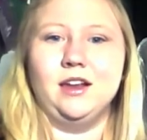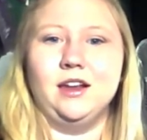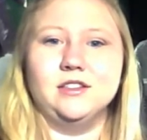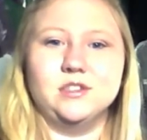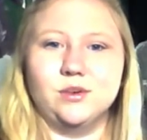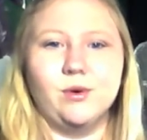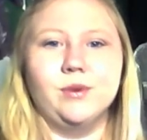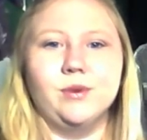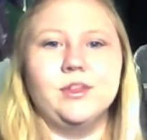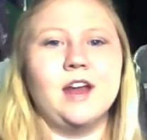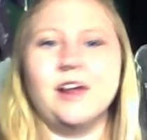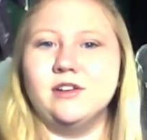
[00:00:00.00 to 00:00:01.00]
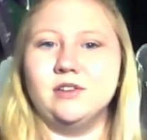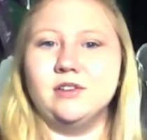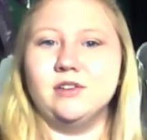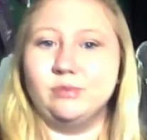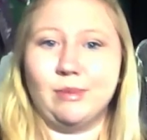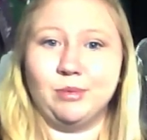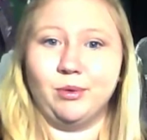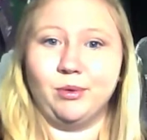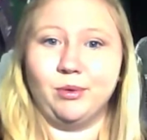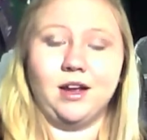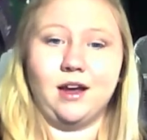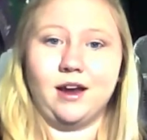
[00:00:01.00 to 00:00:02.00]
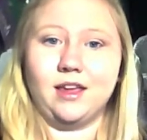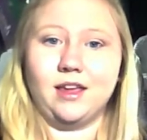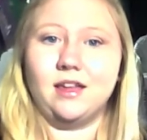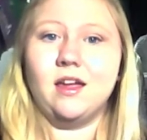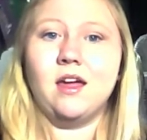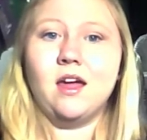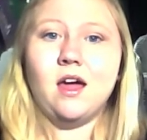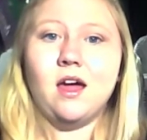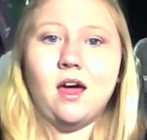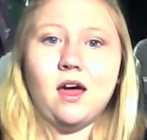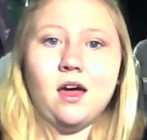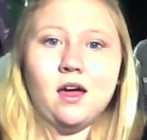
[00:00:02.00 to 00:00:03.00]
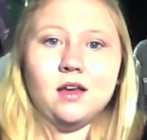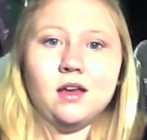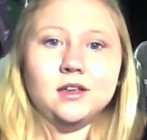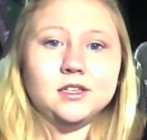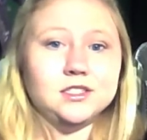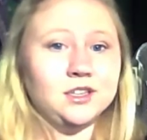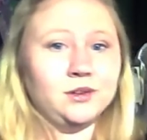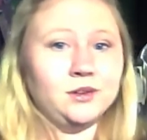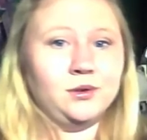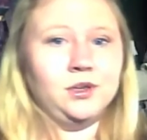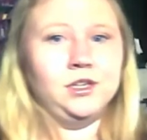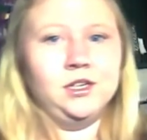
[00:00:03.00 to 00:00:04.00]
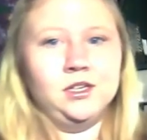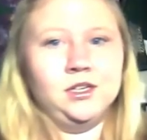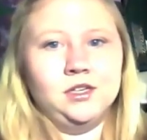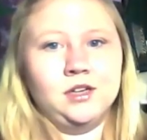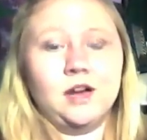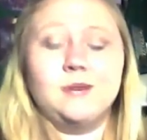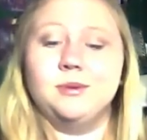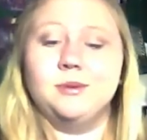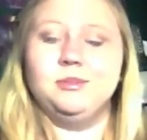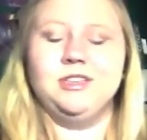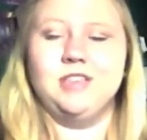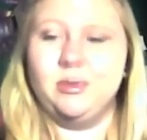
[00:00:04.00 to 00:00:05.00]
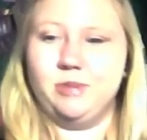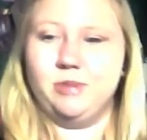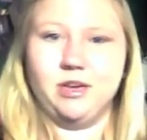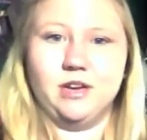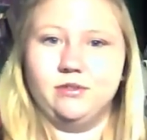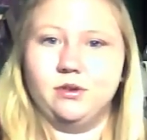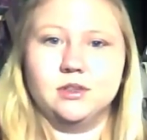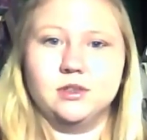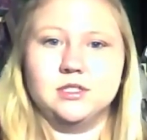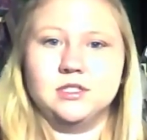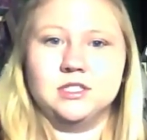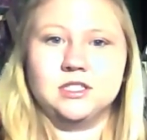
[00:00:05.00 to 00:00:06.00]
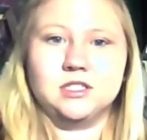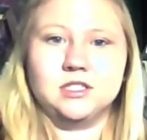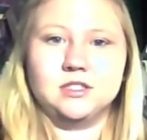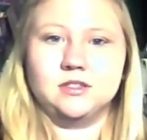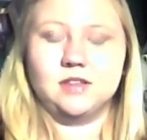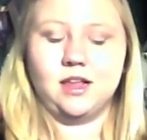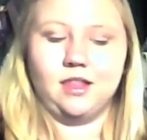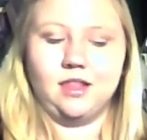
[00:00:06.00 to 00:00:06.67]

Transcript: and it's so old that I don't even remember where I got it. So I will be keeping it, of course, because I